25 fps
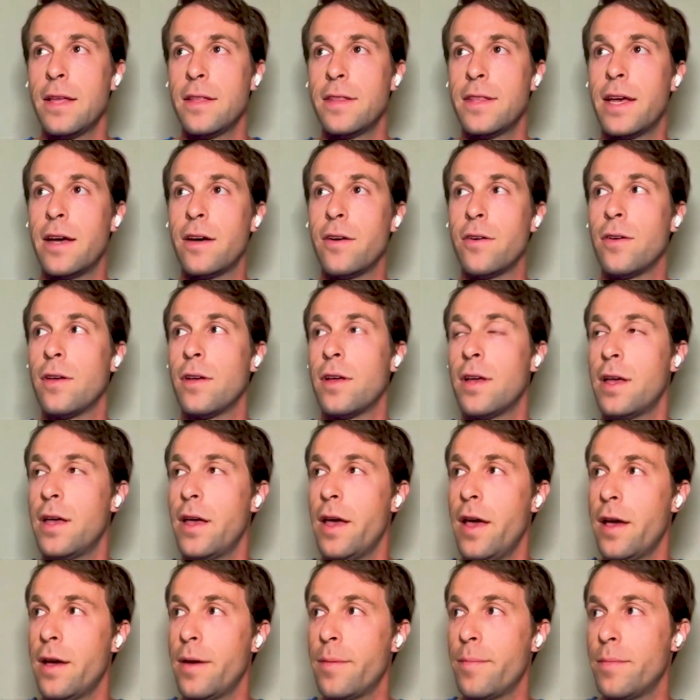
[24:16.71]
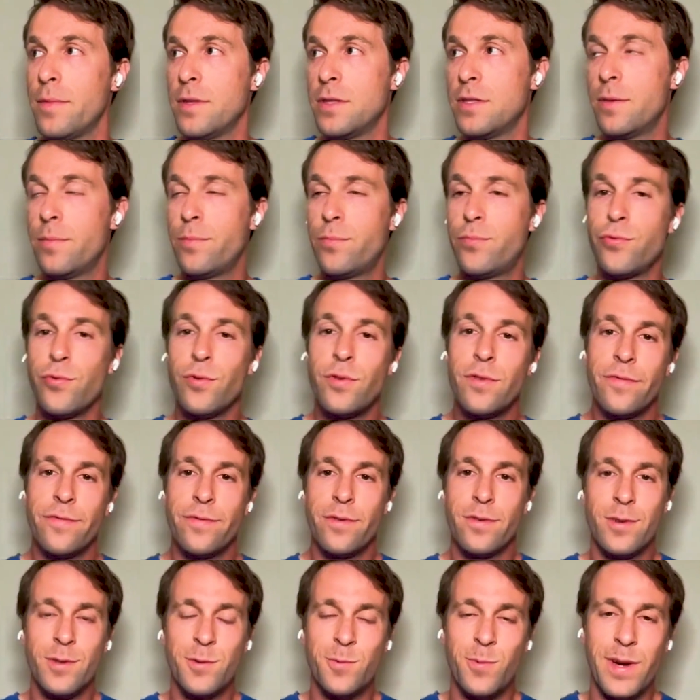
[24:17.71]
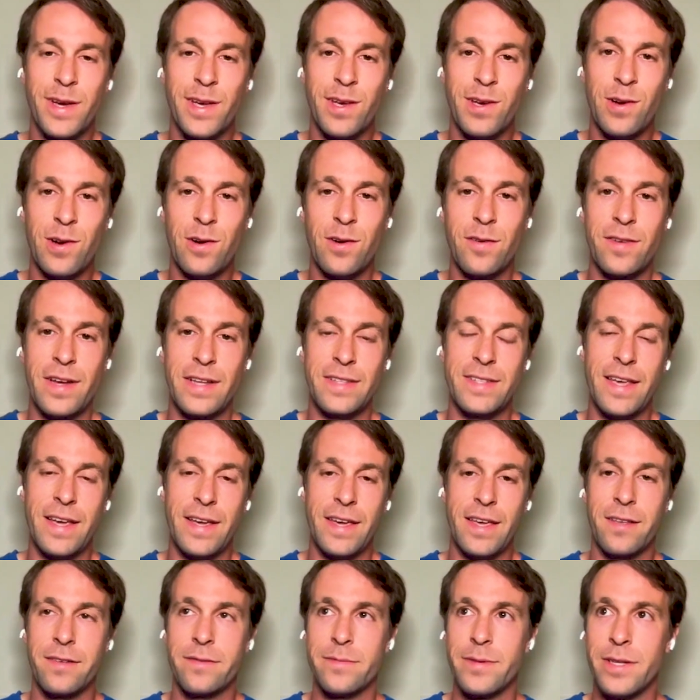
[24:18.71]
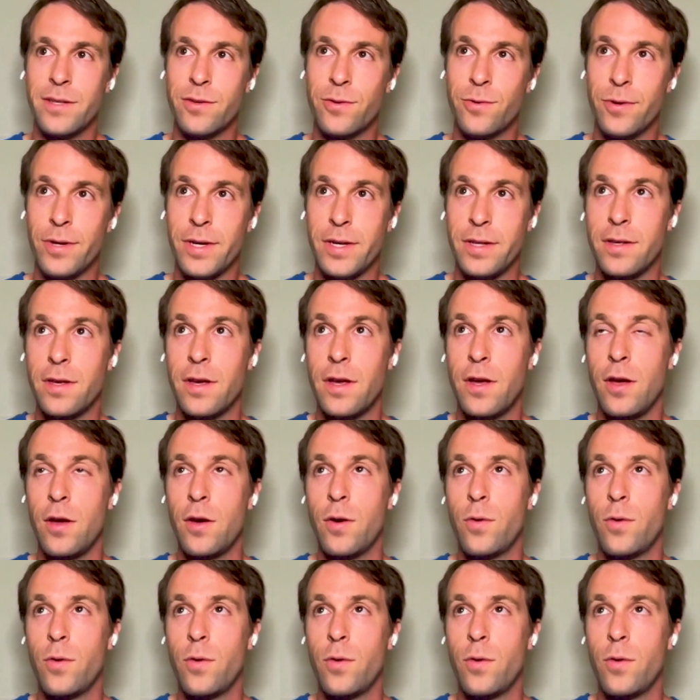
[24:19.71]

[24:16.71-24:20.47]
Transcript: Now, um, the brute force way of attacking Bitcoin